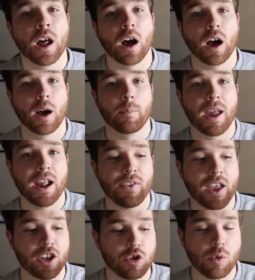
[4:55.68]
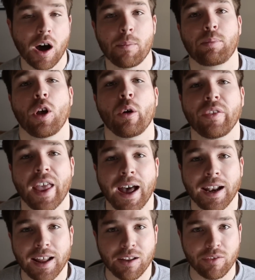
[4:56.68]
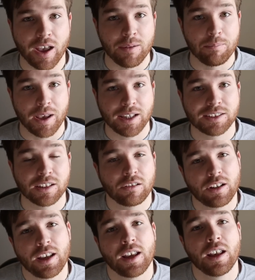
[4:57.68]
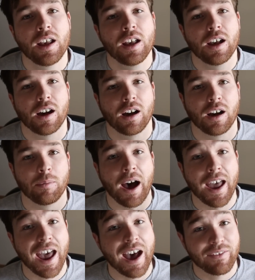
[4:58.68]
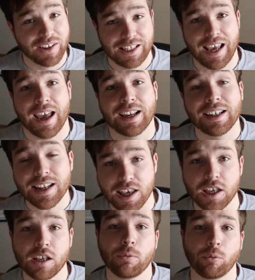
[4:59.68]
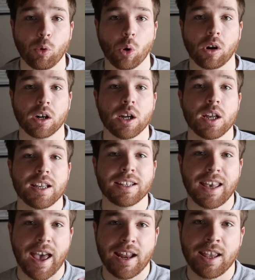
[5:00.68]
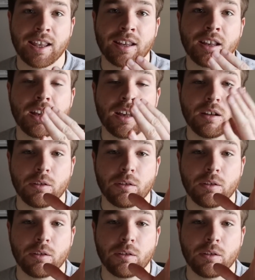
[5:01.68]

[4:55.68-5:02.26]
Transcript: And then you upload that, and then basically I have a technique for getting